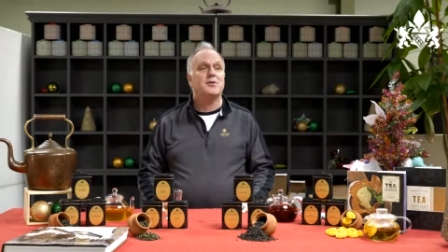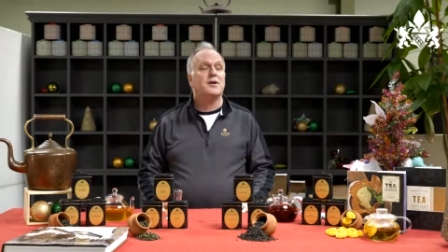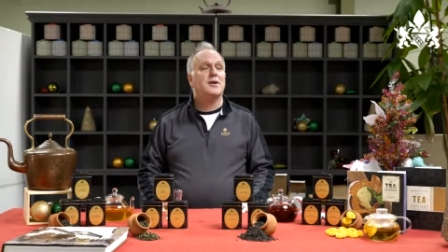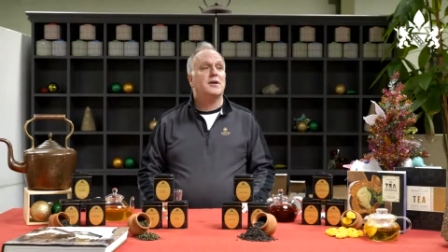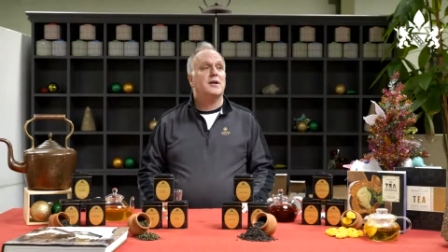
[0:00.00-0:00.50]

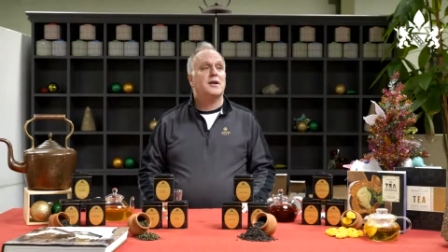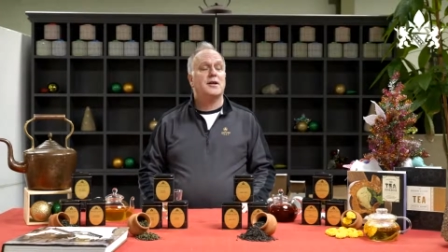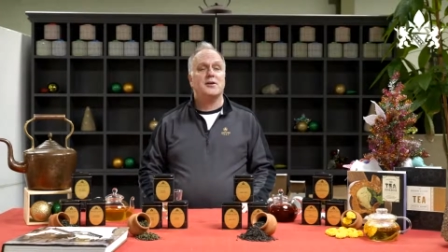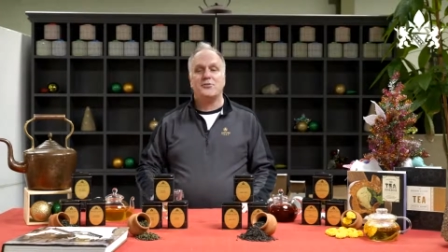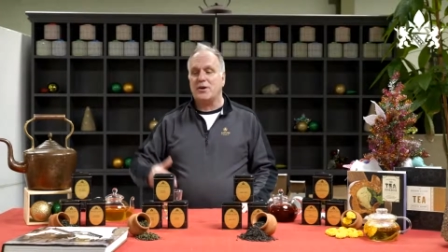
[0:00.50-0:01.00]
is
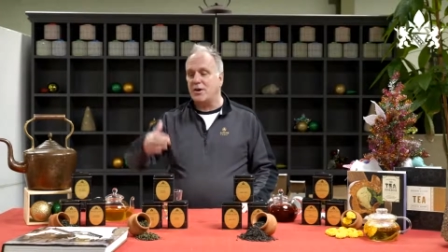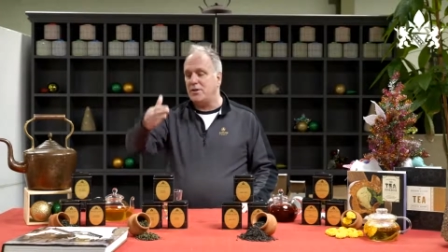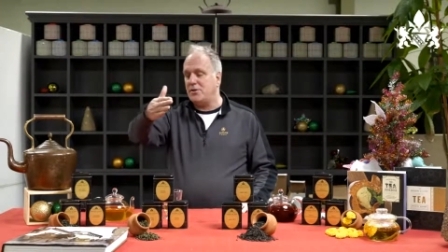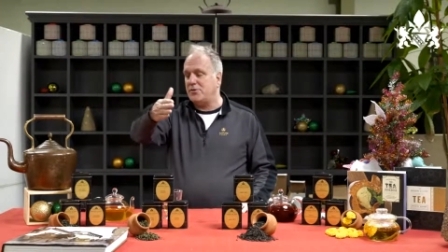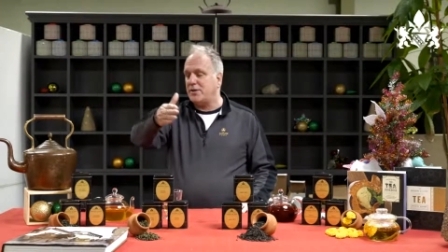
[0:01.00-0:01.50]
on the
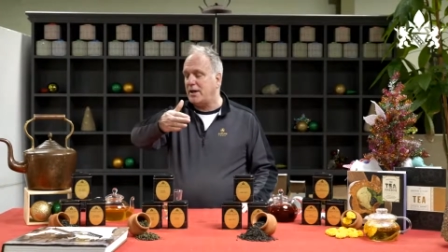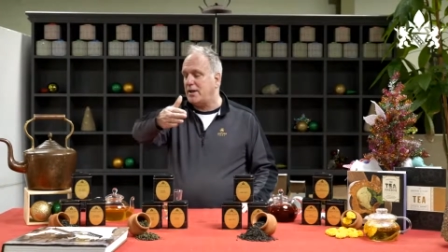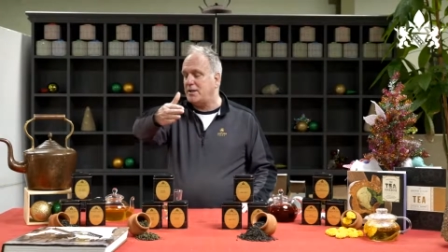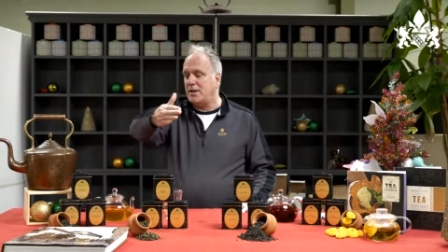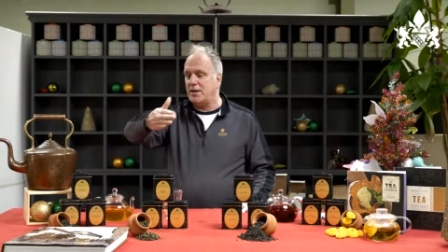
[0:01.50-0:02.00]
side that
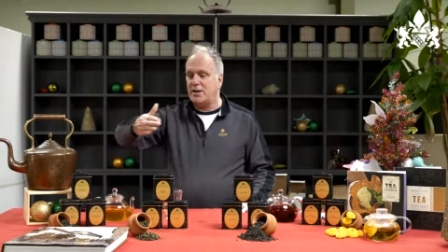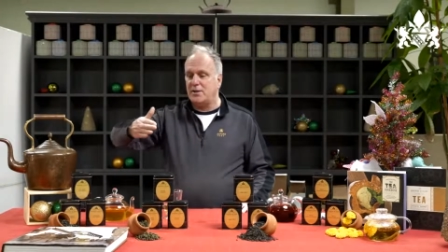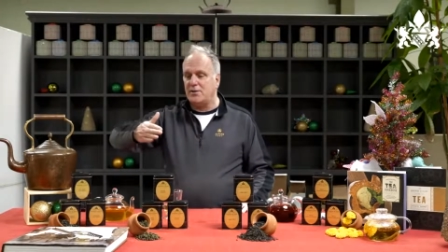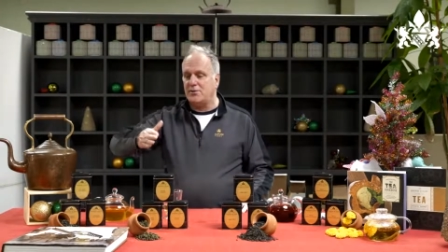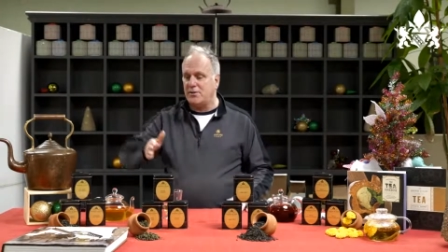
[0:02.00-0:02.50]
is
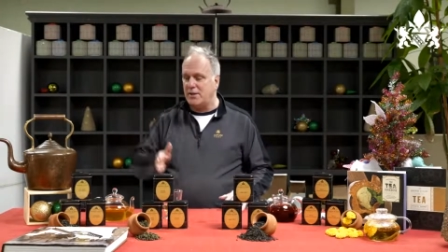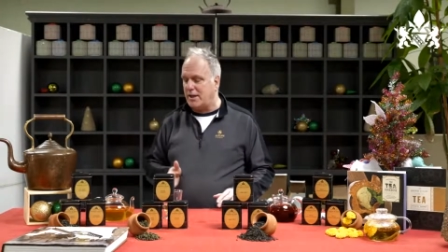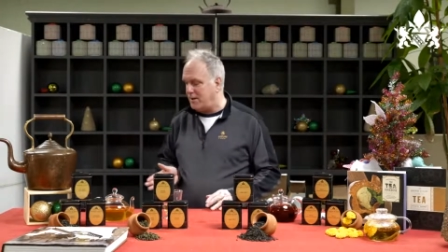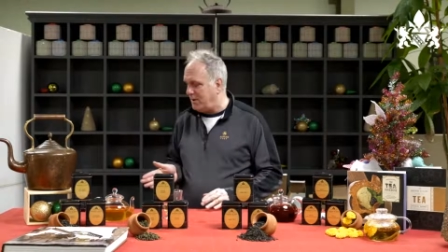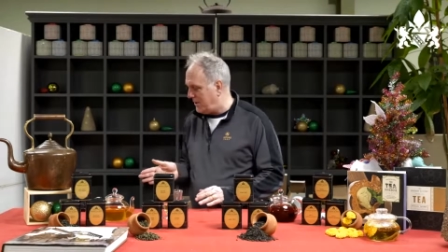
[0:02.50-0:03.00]
not on
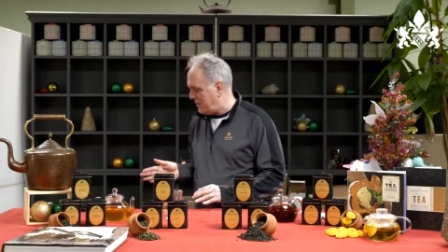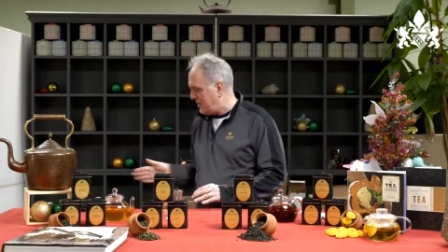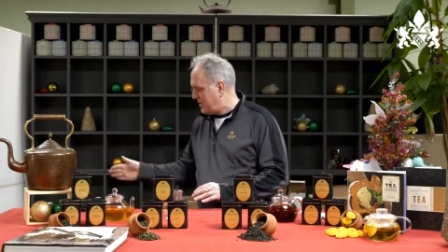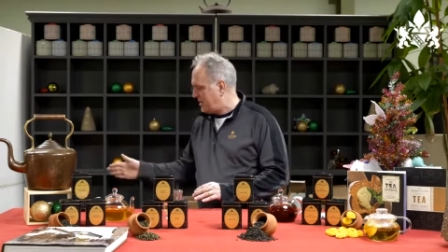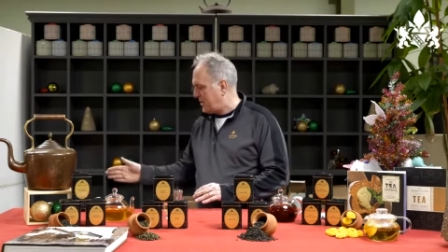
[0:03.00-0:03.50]
this side,
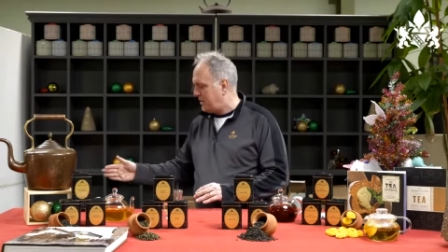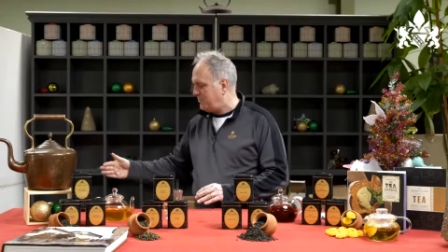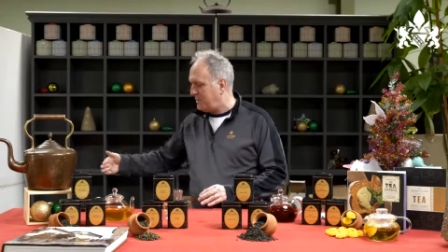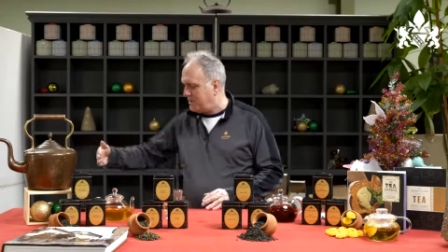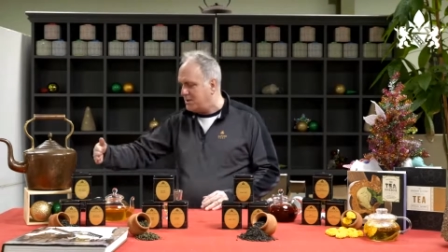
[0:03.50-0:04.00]
but on this
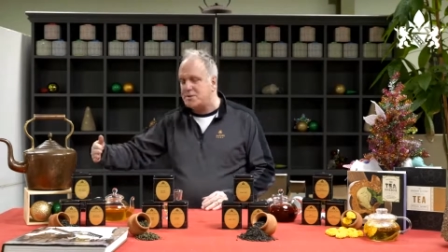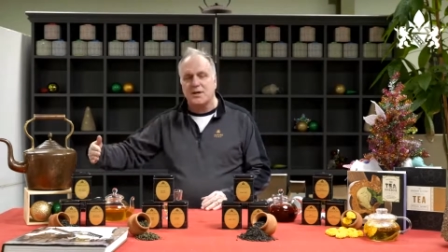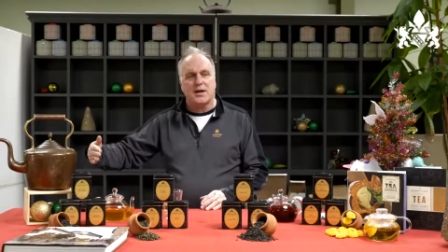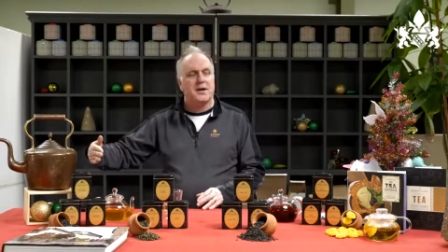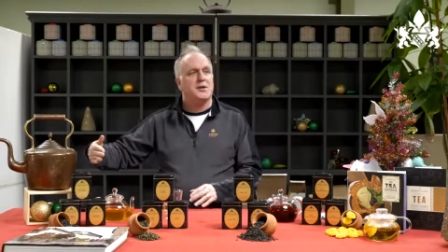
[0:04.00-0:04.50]
side,
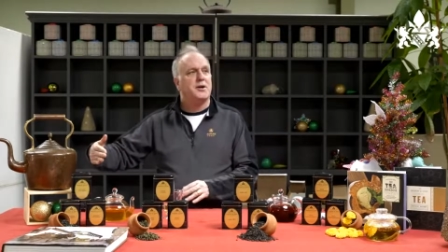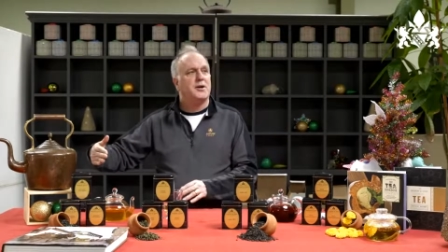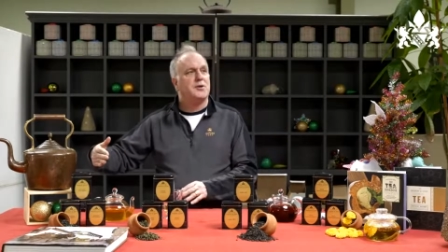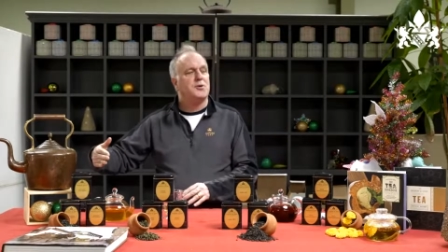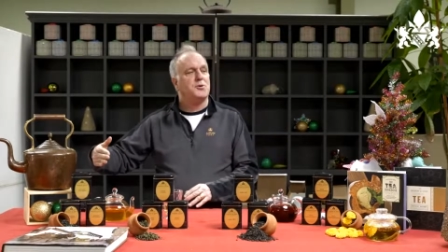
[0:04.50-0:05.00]
you would
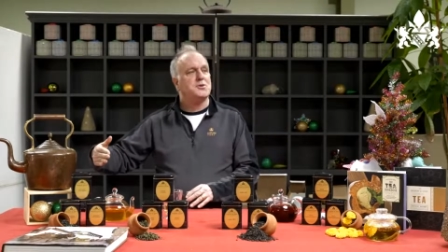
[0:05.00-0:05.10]
see